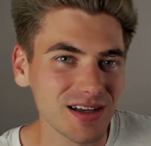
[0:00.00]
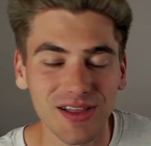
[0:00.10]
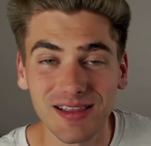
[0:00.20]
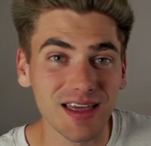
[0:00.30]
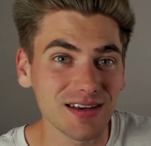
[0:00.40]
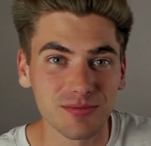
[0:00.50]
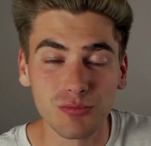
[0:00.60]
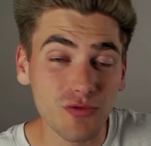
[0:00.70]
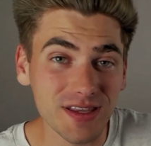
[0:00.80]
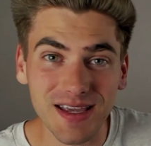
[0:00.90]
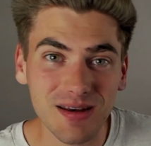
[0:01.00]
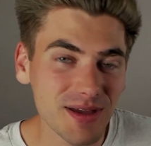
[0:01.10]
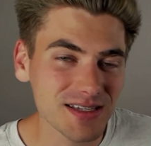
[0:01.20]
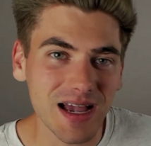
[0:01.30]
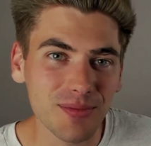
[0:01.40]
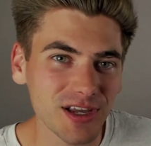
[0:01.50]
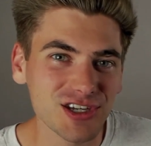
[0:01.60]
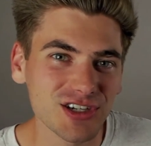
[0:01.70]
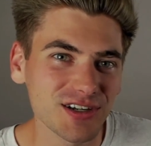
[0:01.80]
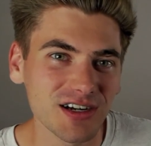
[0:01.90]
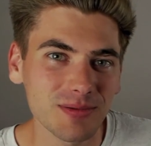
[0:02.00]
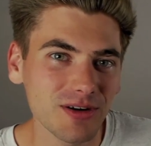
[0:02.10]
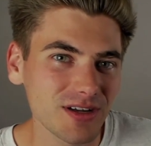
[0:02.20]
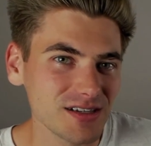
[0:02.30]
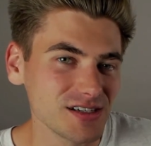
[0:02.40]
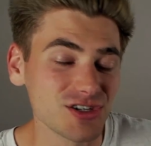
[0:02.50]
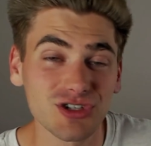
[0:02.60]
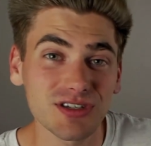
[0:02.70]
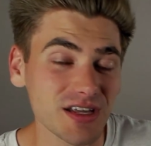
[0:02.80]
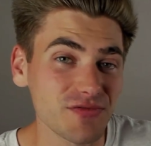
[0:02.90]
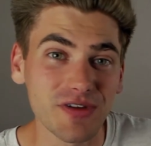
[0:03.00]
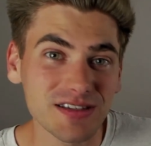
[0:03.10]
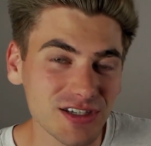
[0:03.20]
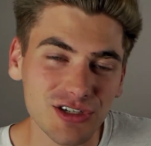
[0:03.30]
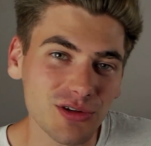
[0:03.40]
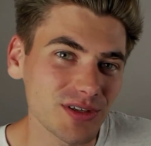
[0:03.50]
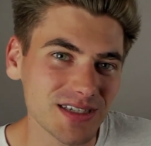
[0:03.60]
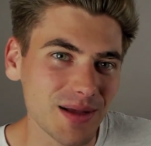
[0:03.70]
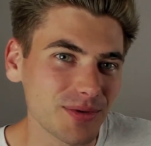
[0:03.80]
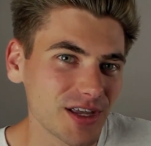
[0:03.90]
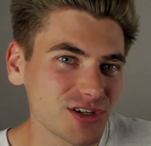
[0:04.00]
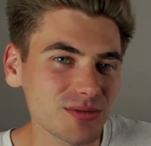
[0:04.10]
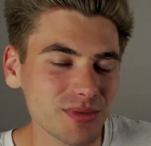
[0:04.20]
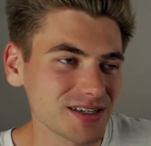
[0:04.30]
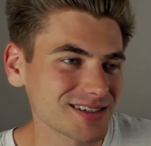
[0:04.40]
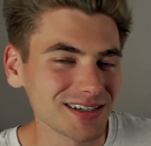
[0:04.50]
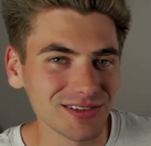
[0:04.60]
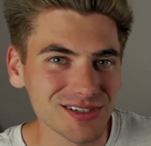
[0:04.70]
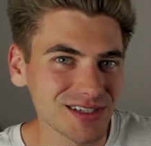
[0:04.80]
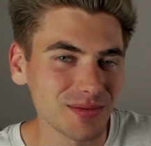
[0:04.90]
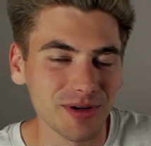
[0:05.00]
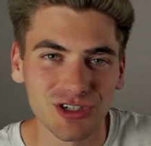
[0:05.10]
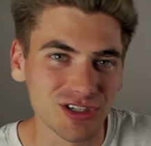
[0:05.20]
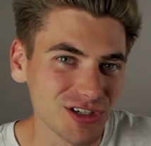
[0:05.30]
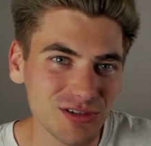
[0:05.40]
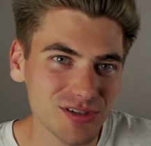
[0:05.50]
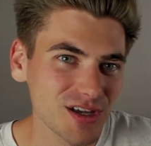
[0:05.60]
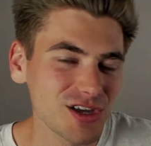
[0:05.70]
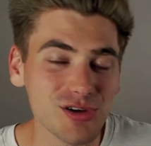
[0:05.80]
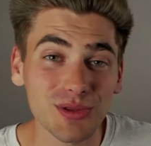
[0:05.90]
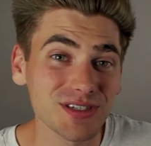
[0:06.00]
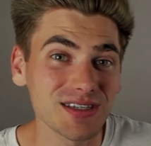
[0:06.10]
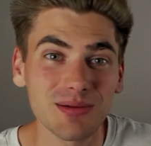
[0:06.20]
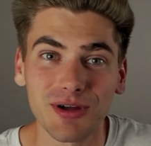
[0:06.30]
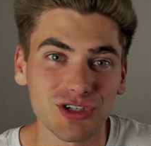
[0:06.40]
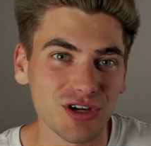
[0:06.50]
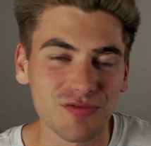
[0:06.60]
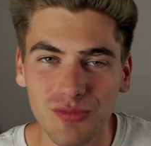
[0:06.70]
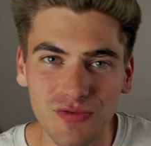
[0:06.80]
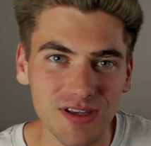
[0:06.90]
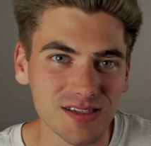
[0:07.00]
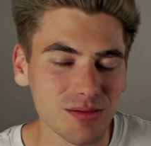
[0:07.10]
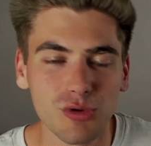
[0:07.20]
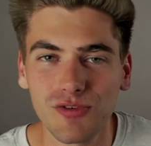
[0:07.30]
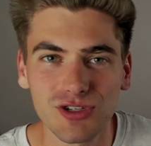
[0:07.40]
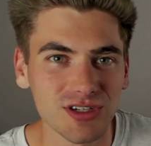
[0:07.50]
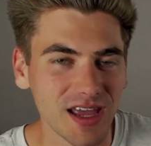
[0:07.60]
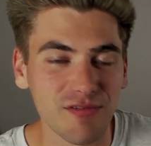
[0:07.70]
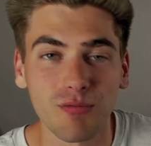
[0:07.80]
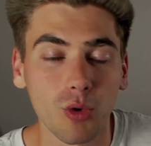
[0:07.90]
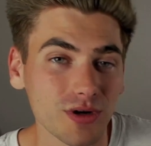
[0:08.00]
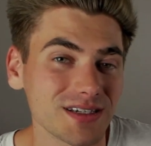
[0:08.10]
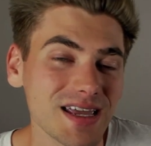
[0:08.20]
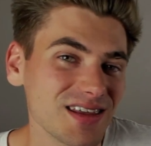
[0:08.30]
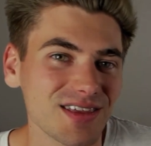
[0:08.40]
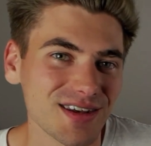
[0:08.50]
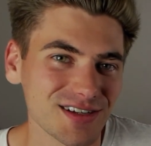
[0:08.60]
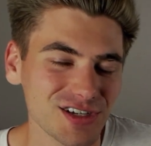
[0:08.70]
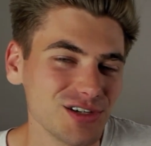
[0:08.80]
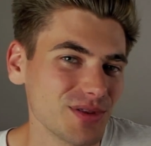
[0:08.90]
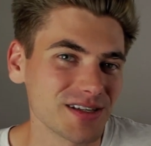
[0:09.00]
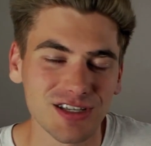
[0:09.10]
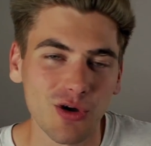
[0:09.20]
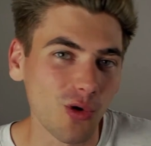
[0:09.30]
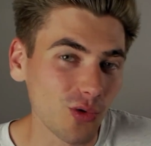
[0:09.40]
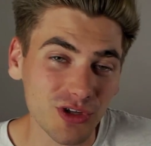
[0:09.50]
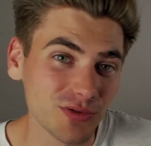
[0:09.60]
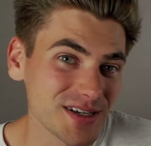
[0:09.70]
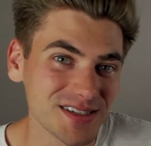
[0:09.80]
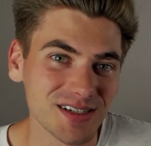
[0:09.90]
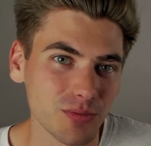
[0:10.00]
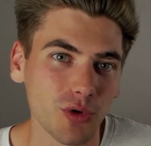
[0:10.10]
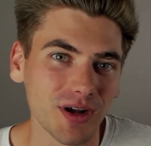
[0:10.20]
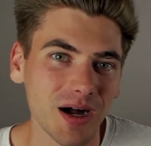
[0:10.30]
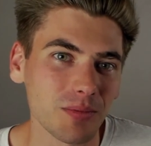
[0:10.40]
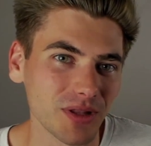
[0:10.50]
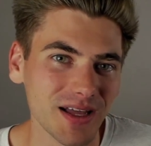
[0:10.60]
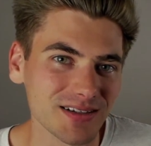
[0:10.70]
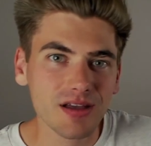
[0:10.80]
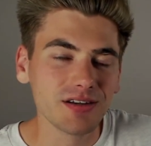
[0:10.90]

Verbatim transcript: Like that movie database application I talked about, it's just a fancy to-do list application, but instead of listing a bunch of to-dos, you're listing a bunch of movies, and movies just have more data than a to-do. That's the only reason it's more complex.